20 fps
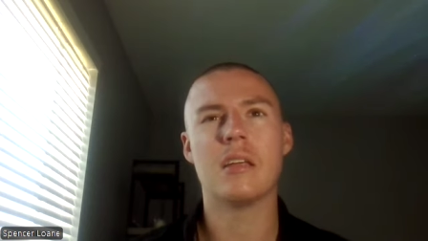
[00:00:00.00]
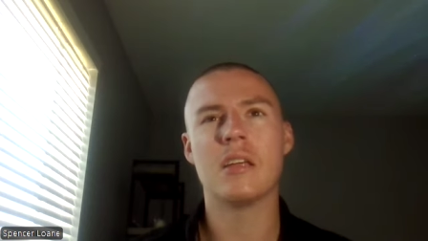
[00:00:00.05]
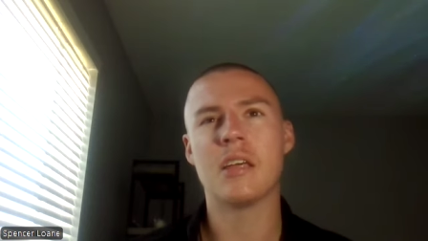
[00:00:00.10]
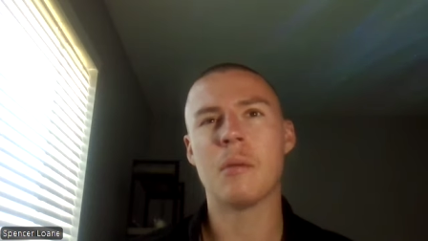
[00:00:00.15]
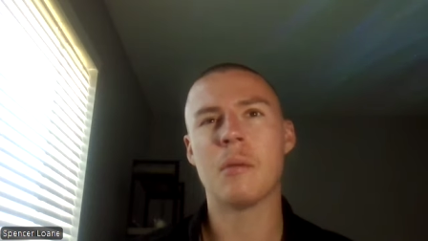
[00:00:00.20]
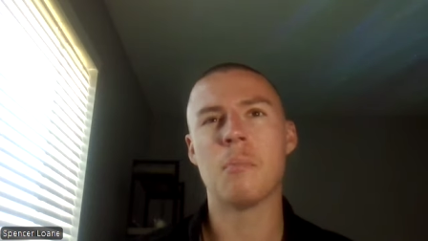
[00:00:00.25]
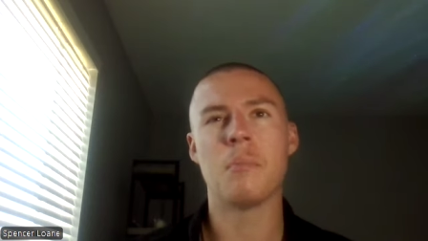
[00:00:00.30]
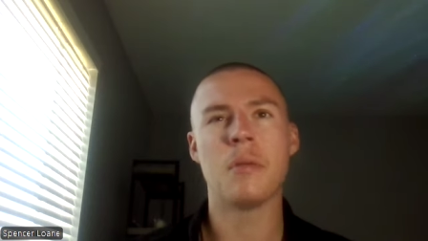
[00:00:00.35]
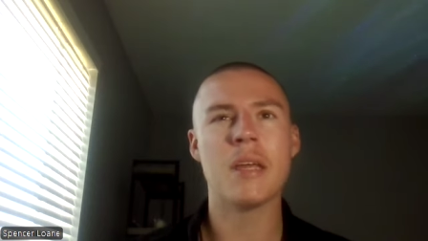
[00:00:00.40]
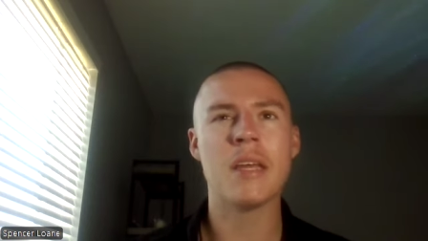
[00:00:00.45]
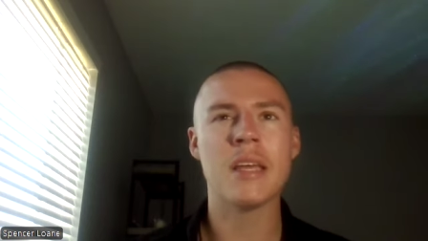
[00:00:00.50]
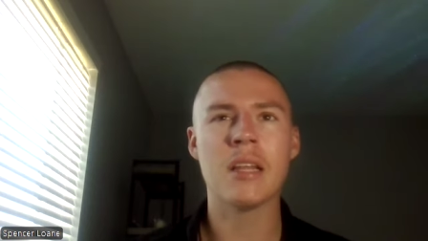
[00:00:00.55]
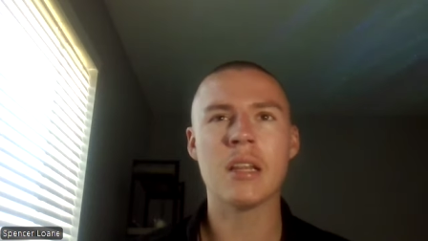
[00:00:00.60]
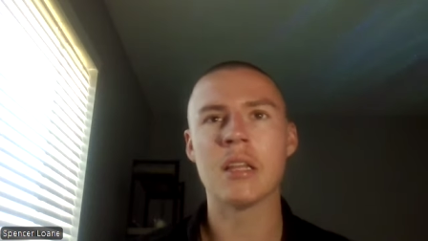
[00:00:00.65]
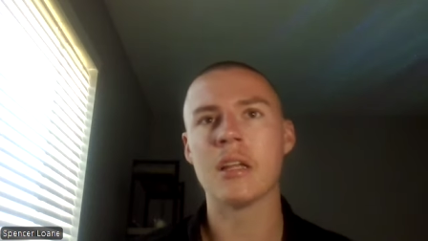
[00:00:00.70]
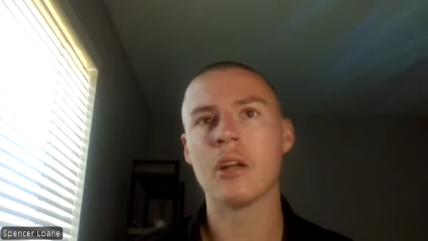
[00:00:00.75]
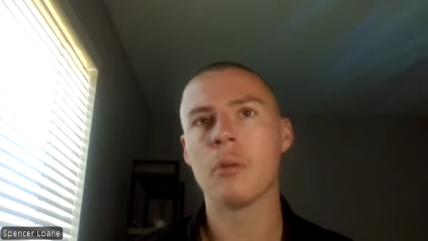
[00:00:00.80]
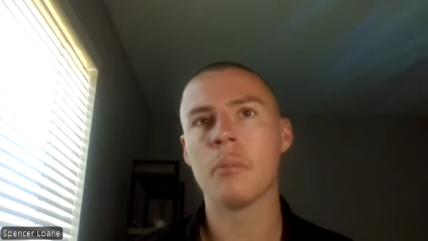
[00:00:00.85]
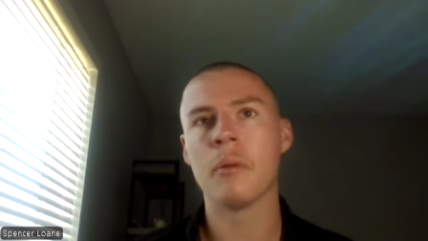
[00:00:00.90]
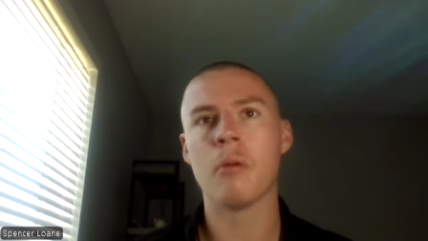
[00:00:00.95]
he can be a
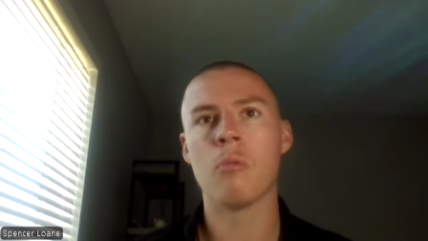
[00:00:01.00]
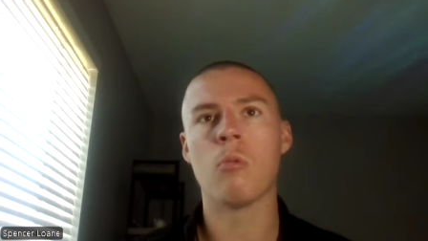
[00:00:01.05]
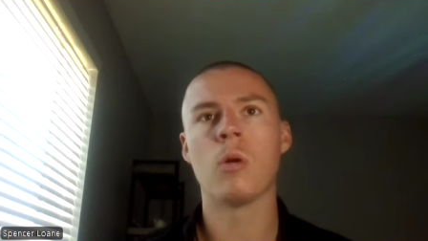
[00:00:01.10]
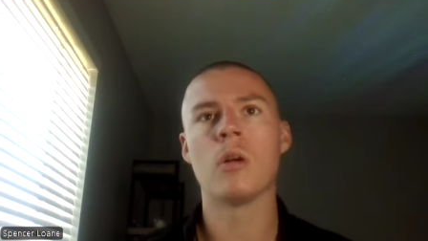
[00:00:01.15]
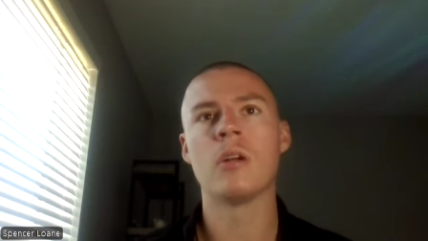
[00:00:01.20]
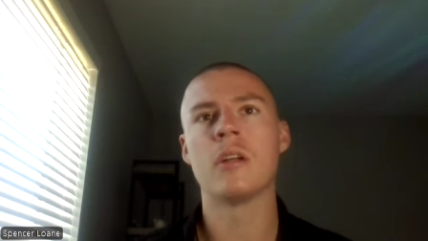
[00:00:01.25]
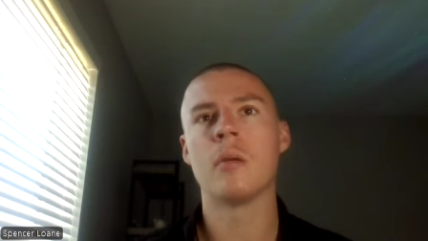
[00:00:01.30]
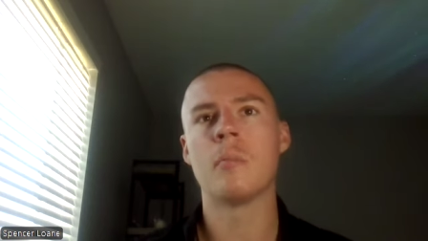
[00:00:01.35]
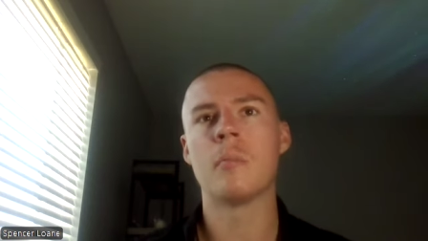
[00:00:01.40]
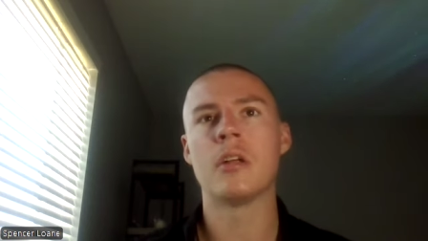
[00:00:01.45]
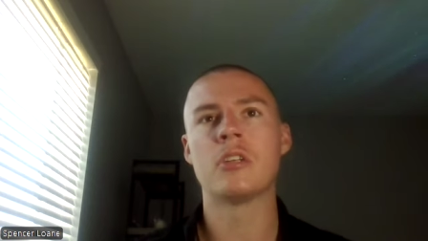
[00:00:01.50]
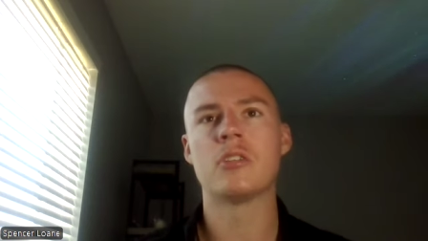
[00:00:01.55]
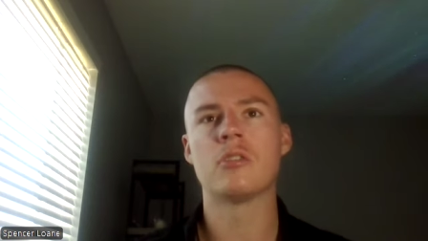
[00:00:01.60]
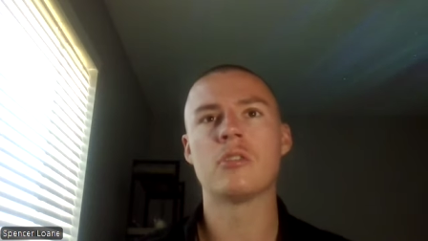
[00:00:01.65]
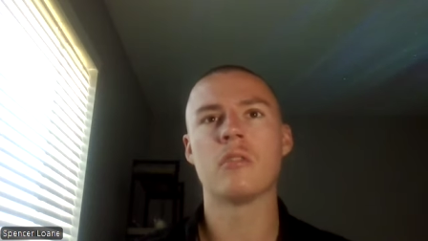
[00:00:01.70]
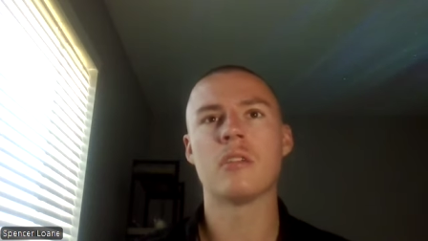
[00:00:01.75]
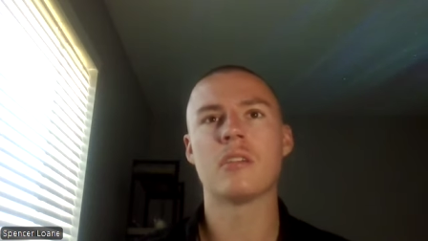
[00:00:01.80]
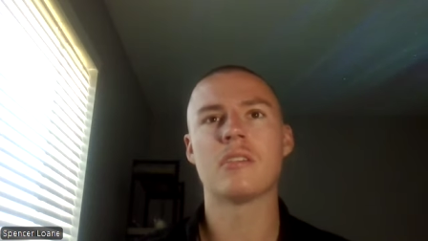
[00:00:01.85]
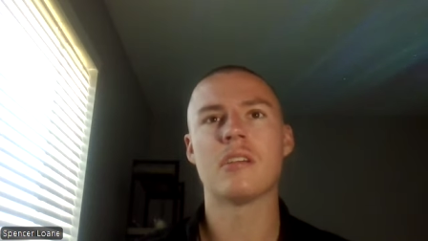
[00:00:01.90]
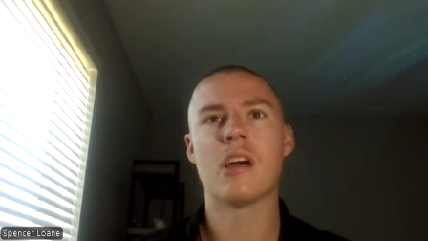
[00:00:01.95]
little bit one
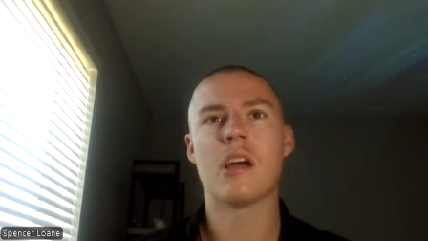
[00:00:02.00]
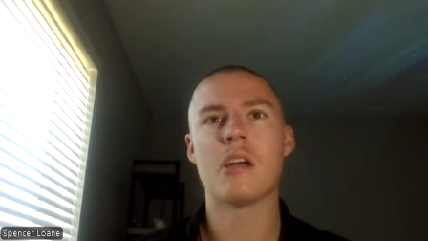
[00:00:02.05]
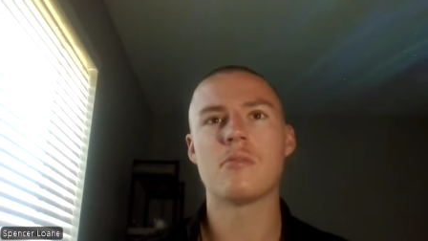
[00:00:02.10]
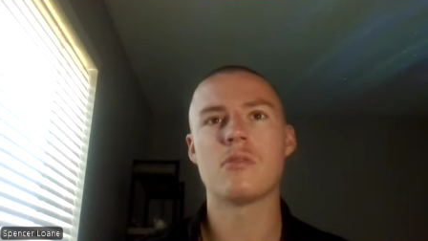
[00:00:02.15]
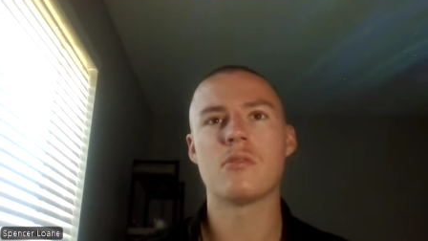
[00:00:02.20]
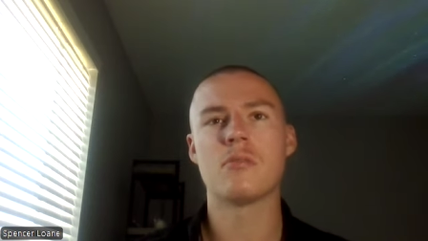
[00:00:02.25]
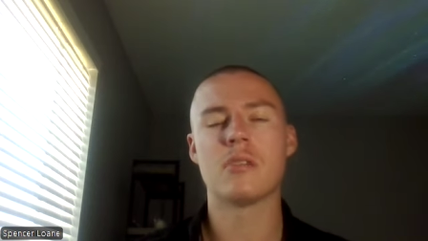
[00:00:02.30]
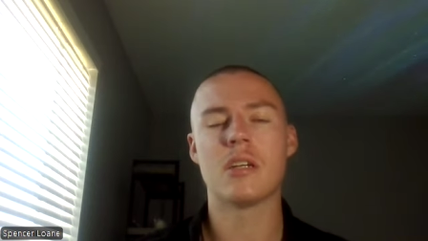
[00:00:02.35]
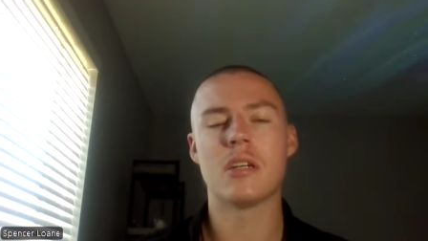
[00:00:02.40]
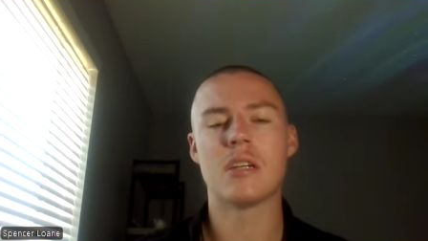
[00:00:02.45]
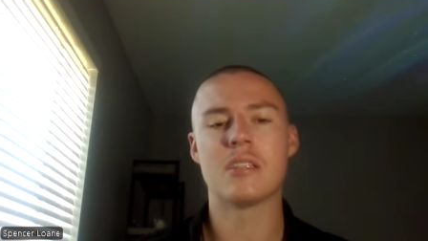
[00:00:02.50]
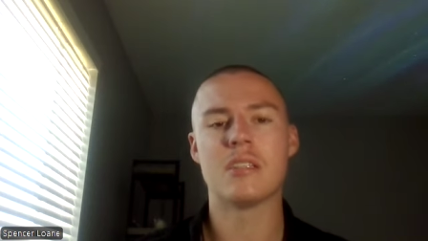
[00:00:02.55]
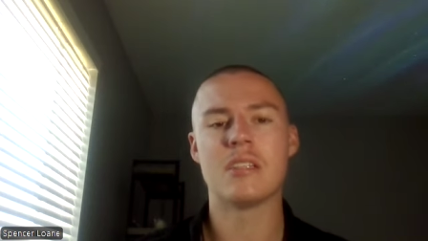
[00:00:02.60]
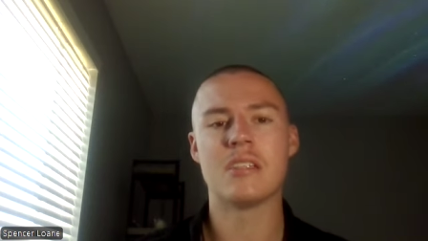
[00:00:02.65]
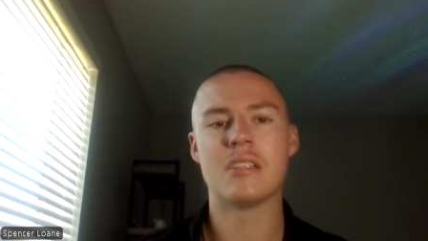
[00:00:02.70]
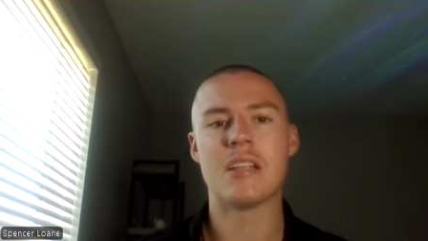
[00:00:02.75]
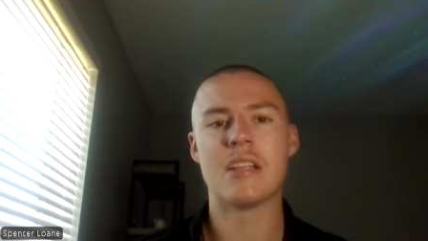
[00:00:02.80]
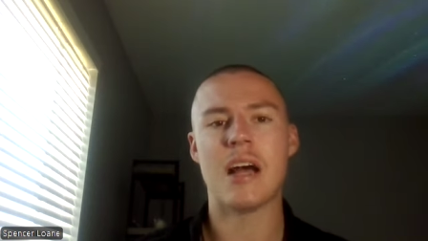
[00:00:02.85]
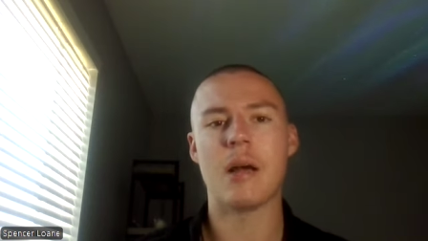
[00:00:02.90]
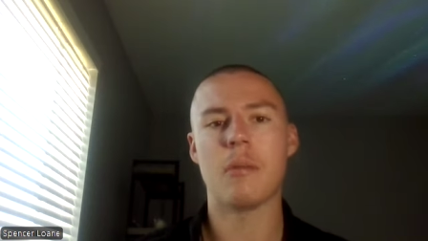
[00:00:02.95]
dimensional at times because
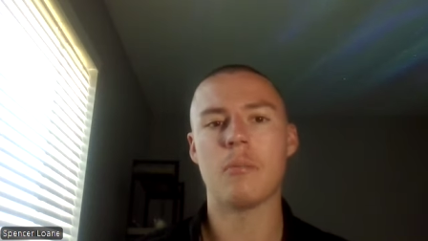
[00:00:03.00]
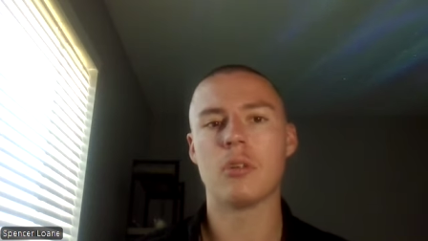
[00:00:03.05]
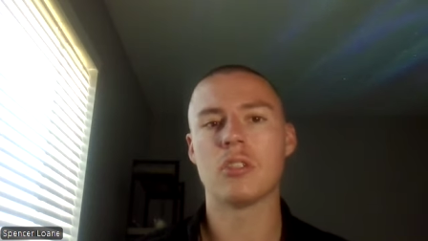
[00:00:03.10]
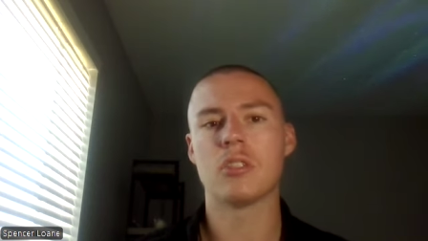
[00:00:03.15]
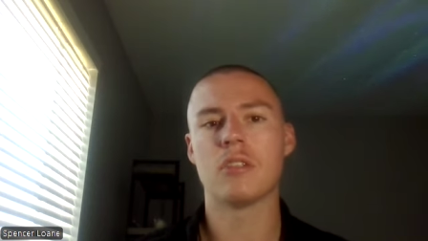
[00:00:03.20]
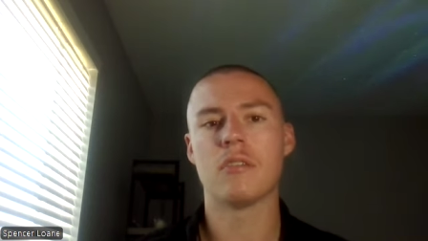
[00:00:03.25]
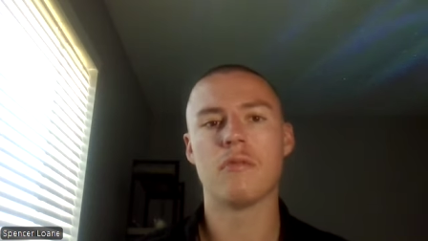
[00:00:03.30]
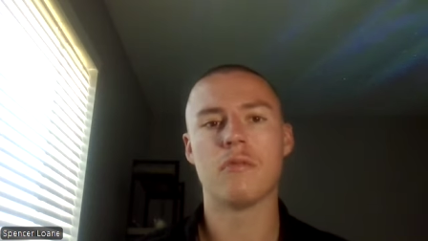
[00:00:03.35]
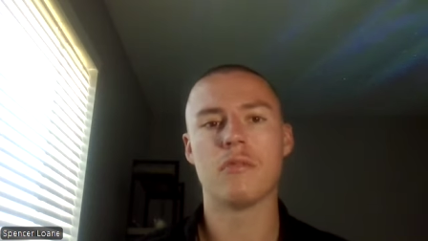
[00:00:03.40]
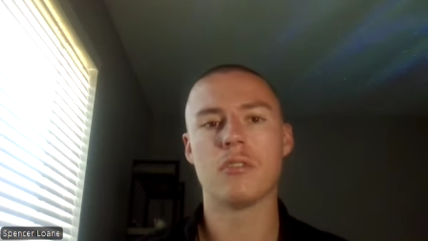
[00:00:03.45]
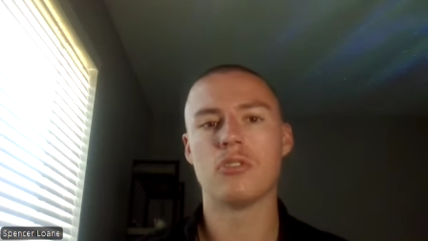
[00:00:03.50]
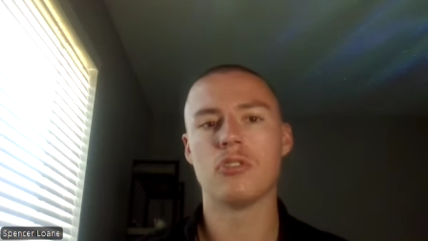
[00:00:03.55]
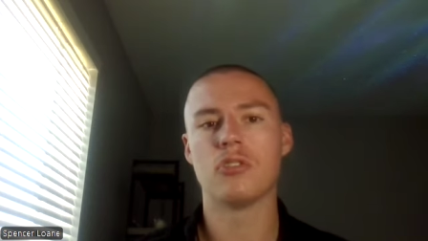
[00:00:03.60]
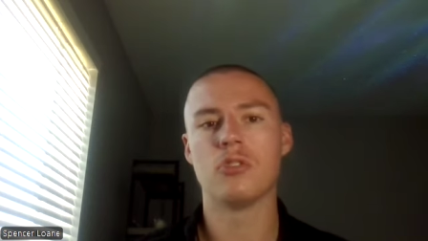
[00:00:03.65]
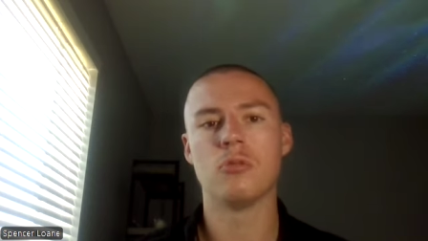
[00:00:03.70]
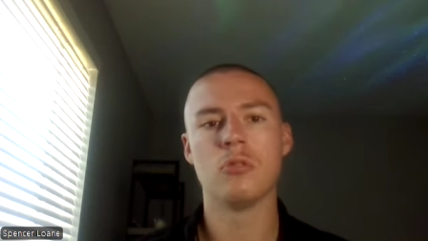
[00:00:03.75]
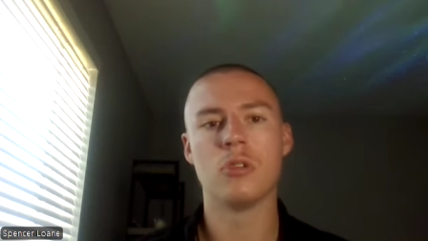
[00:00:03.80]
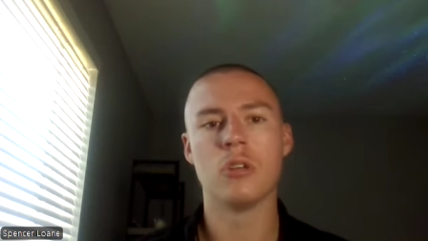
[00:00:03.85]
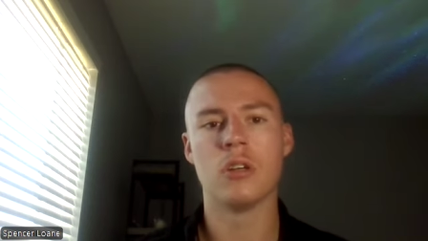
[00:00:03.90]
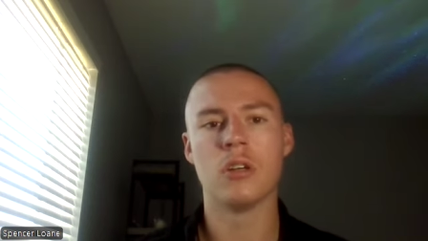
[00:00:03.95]
he's not much of a
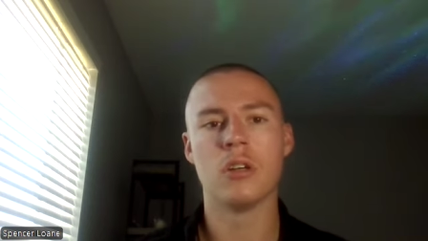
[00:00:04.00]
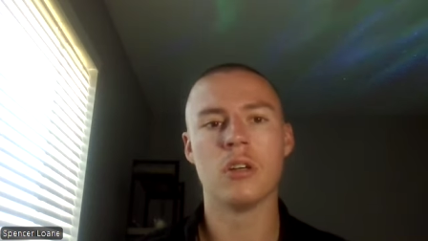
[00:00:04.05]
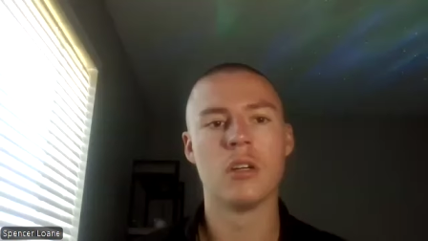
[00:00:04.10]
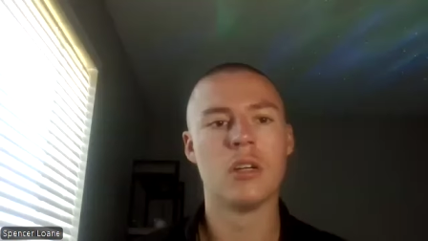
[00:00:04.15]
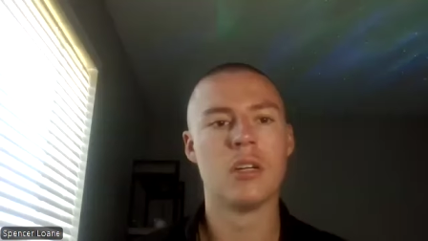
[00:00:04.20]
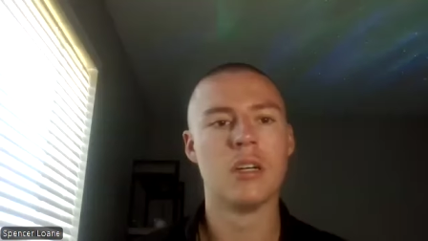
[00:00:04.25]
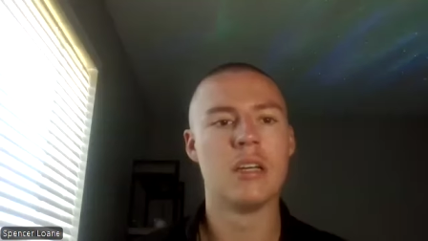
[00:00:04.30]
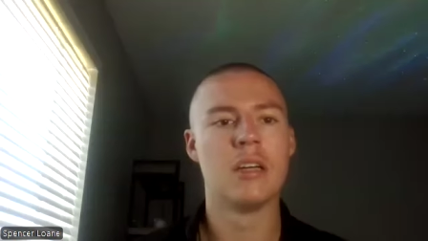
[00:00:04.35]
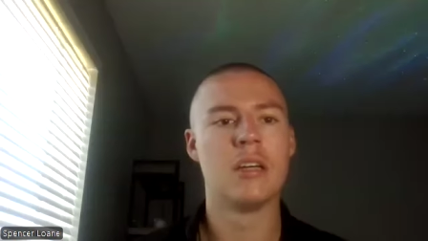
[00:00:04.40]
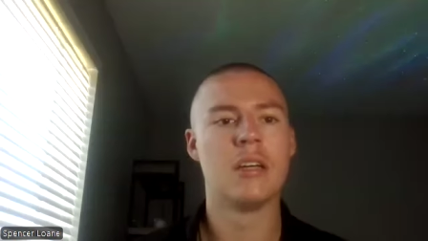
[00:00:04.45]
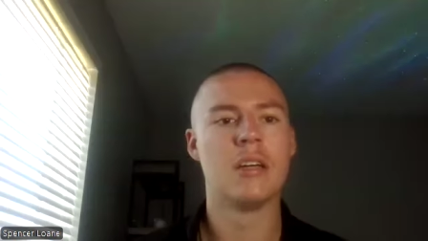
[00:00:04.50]
shooter.